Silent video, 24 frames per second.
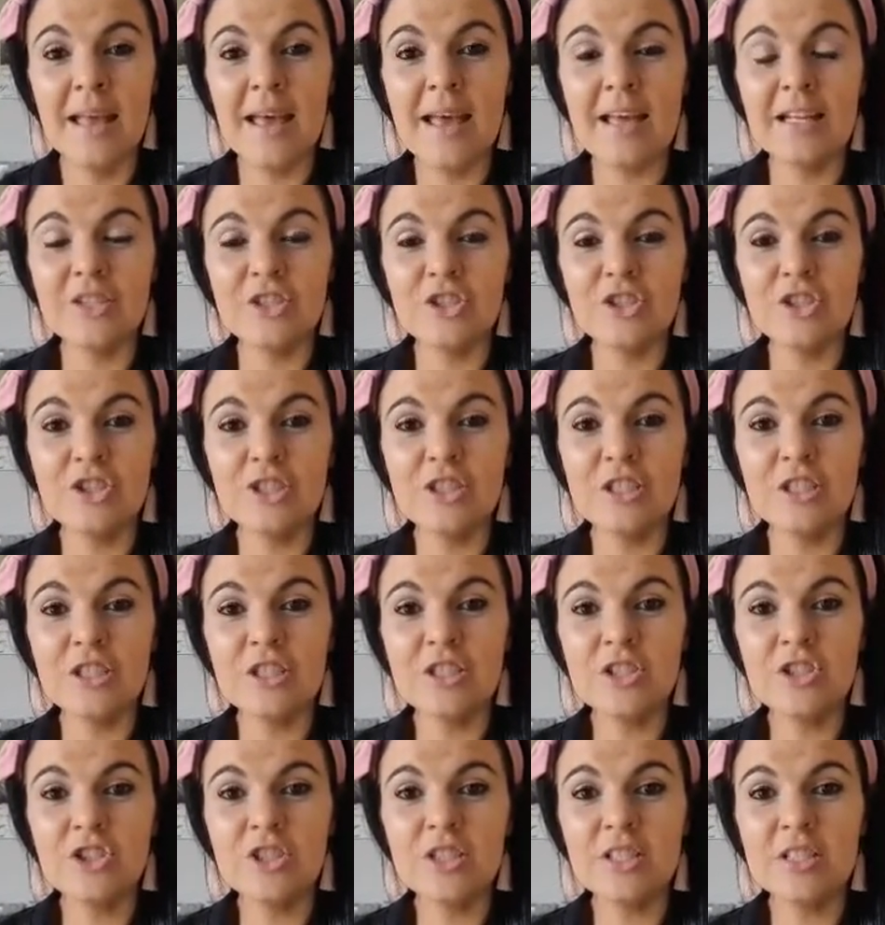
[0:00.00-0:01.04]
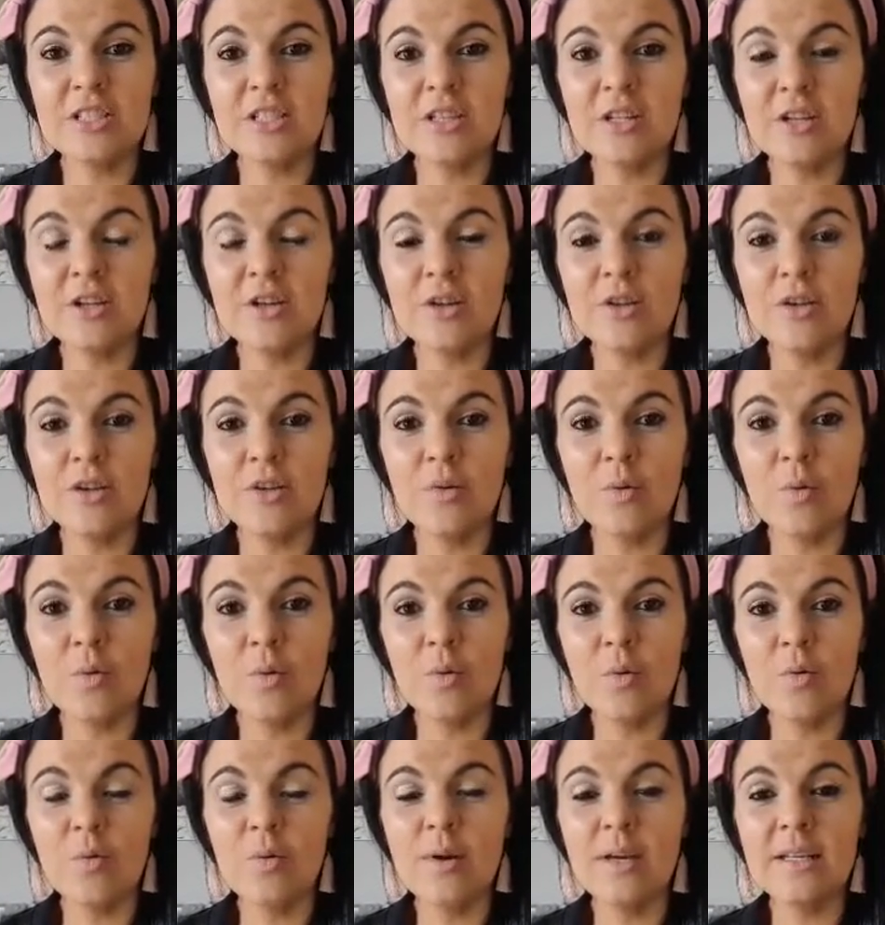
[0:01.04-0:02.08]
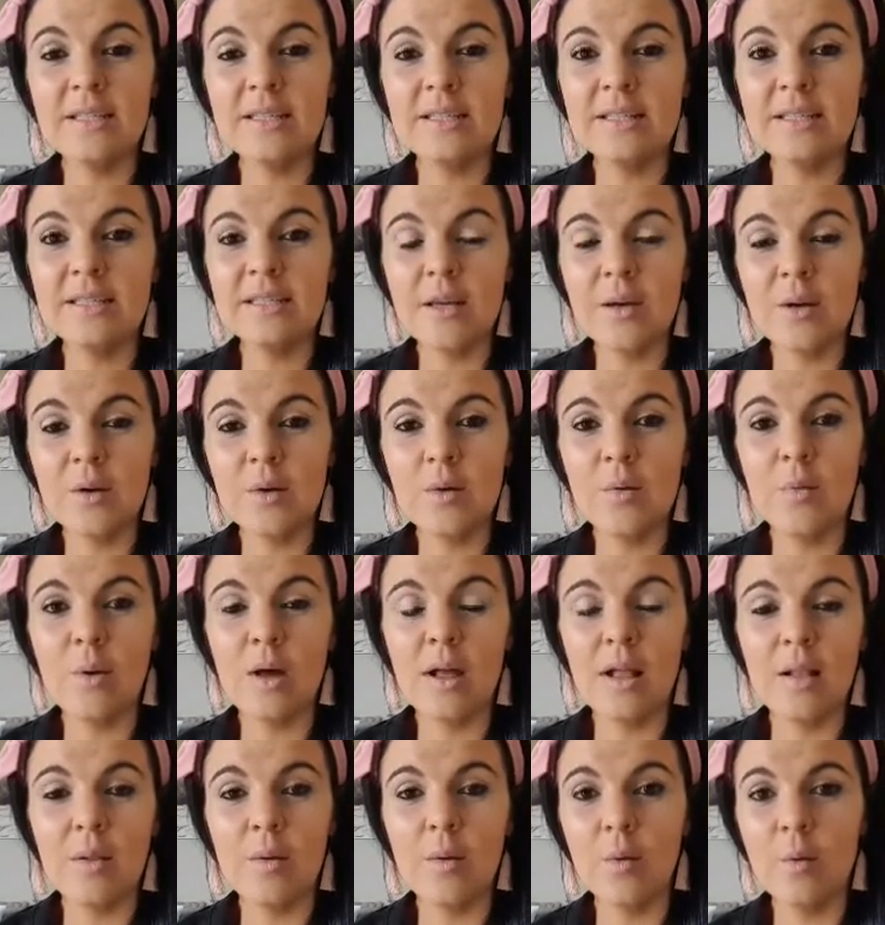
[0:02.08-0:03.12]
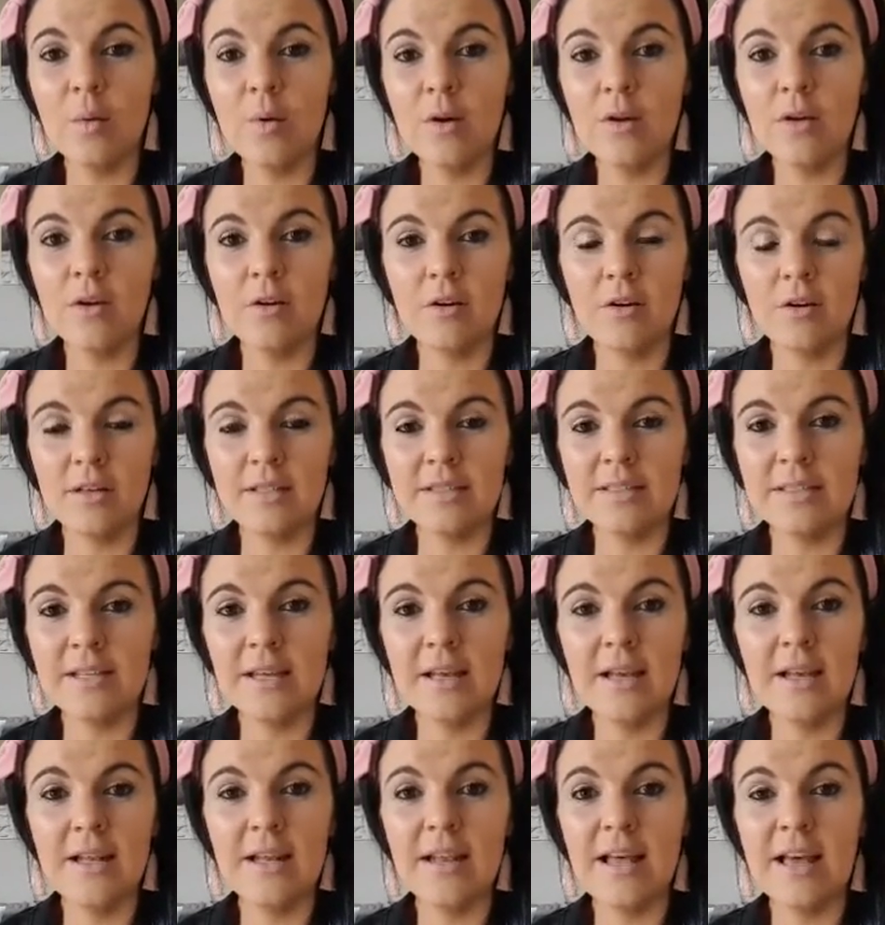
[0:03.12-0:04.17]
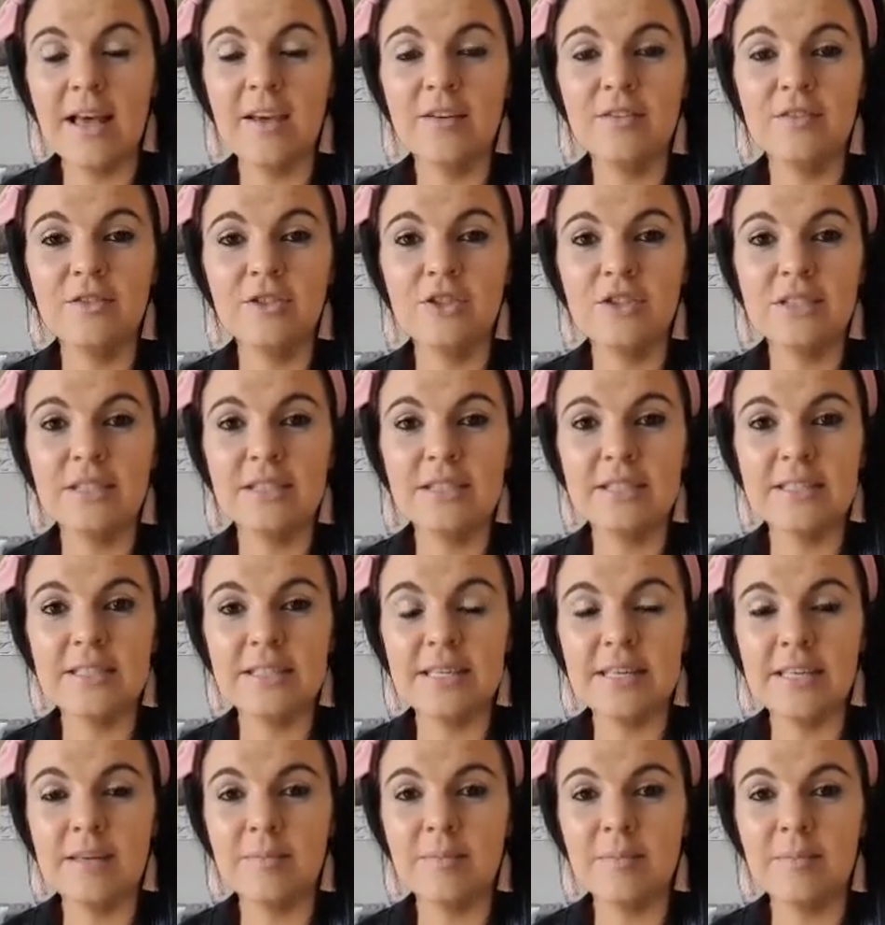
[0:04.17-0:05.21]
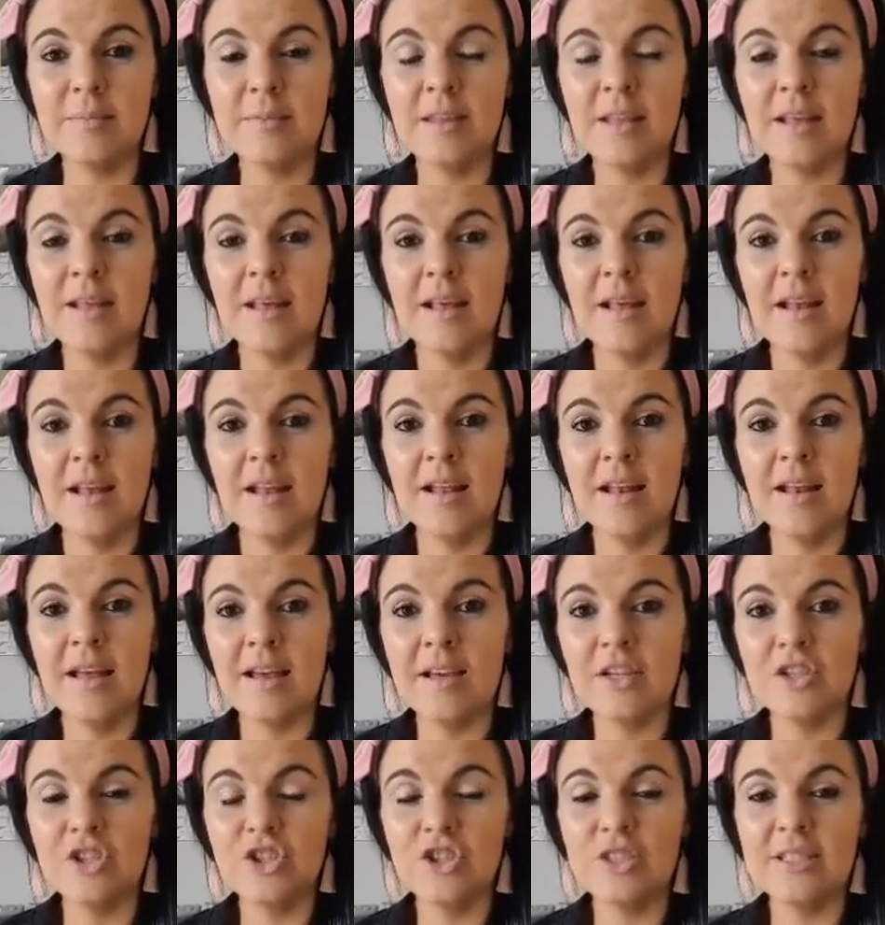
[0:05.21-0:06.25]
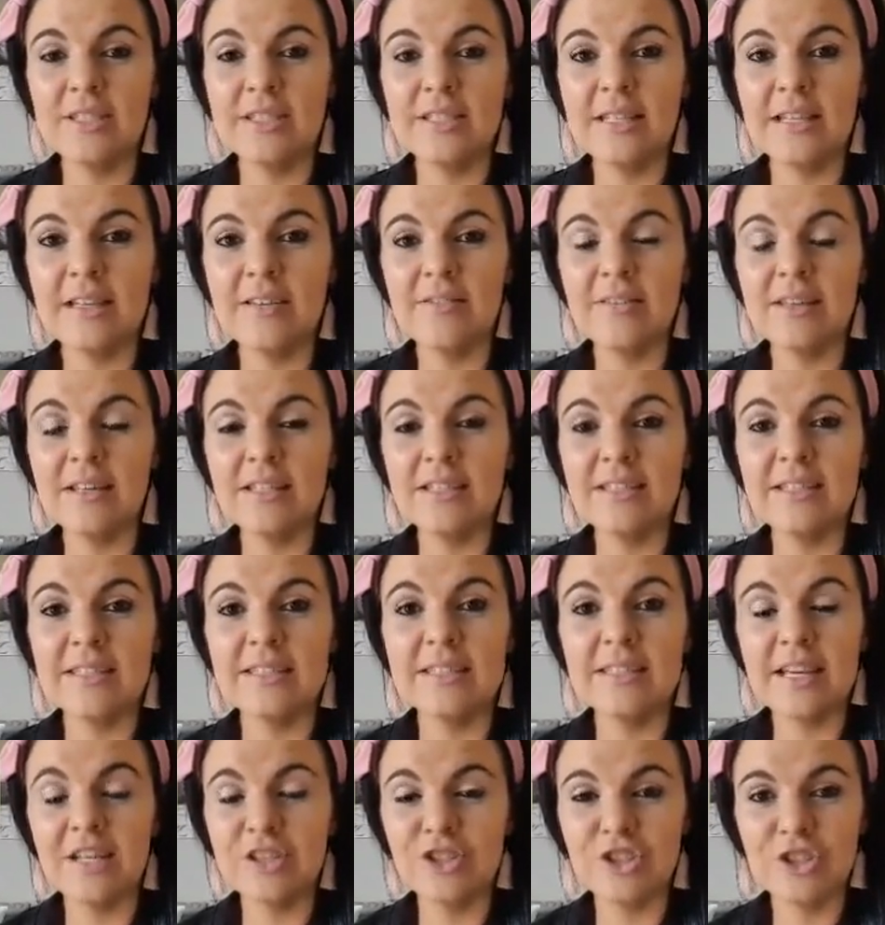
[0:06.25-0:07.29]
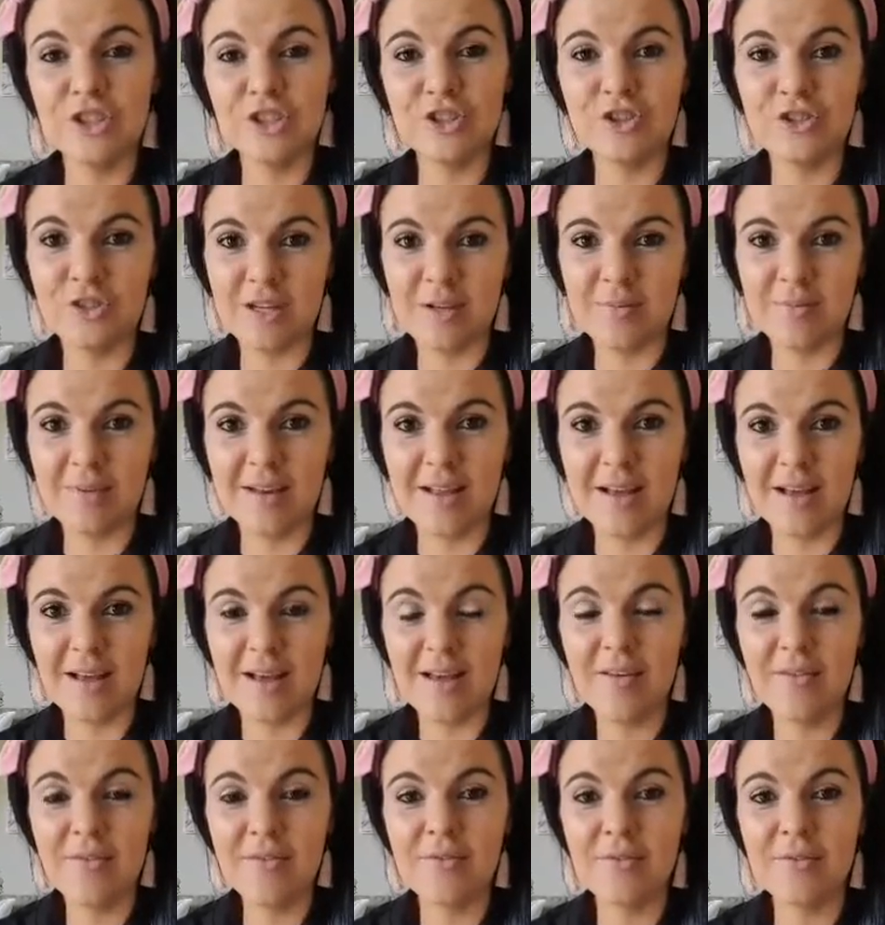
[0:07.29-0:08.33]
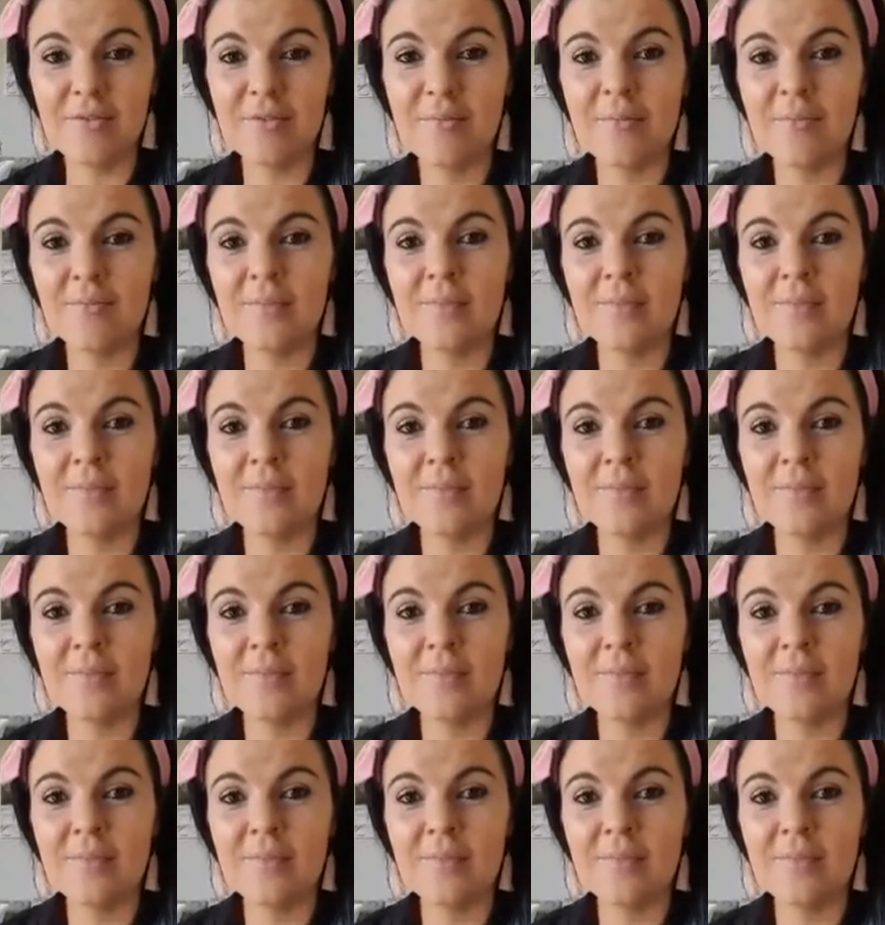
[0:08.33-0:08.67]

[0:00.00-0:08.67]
and she just looked always so well organized. Her life just seemed like she's living such a dream life.